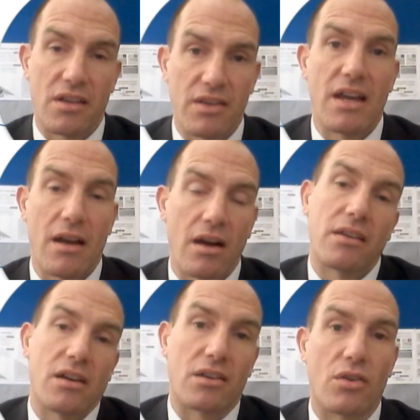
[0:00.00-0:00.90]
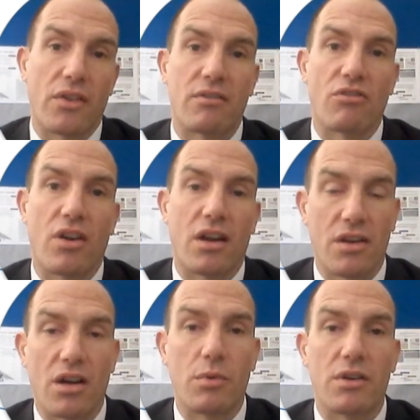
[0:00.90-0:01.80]
and go, yeah, I got that
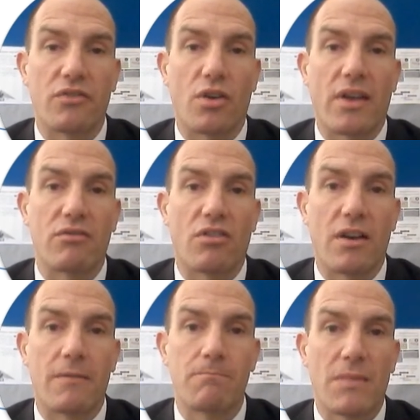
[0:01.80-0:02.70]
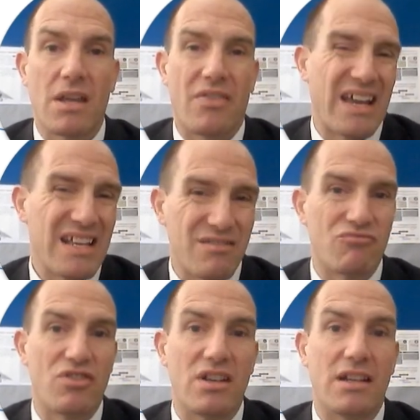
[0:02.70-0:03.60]
right, I would have got that right. That
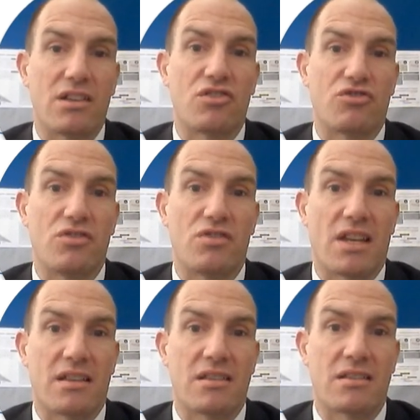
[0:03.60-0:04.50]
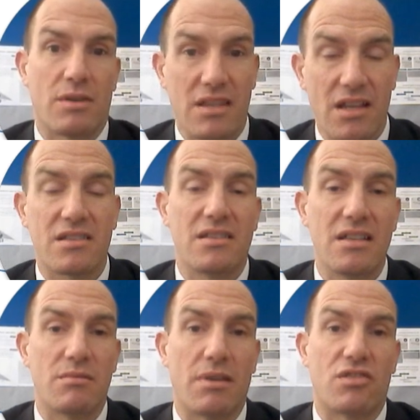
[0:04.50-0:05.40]
isn't really a true test. So it does
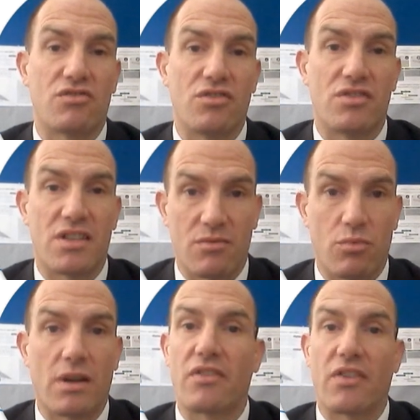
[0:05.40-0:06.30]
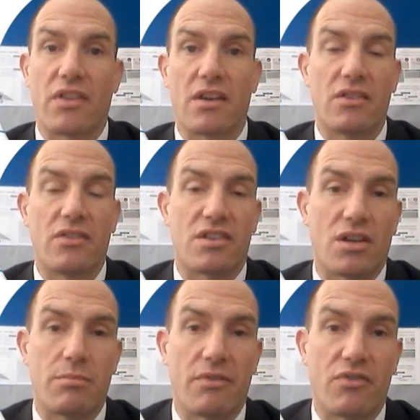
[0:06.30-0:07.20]
need to be a true test, whatever the
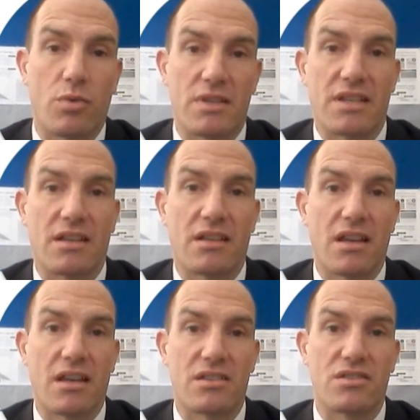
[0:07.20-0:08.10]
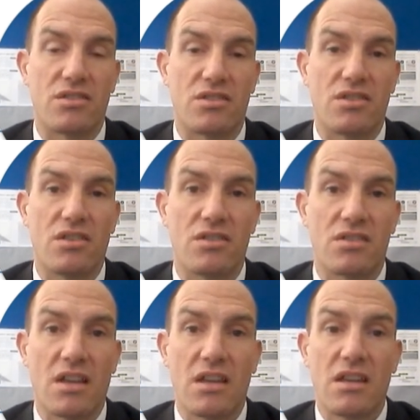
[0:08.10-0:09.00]
type of quizzing students
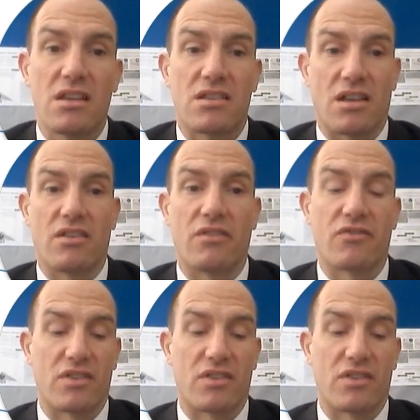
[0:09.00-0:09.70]
use. So